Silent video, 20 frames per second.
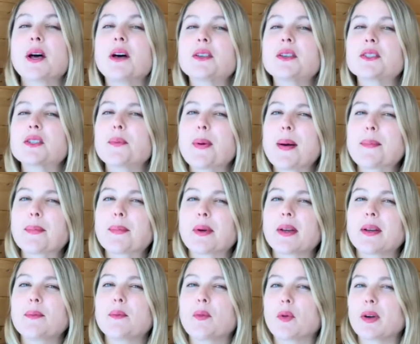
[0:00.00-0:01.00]
but also pepper
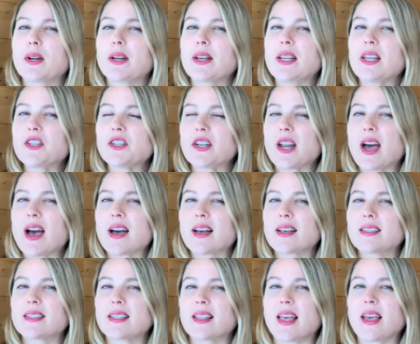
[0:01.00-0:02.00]
in more niche tags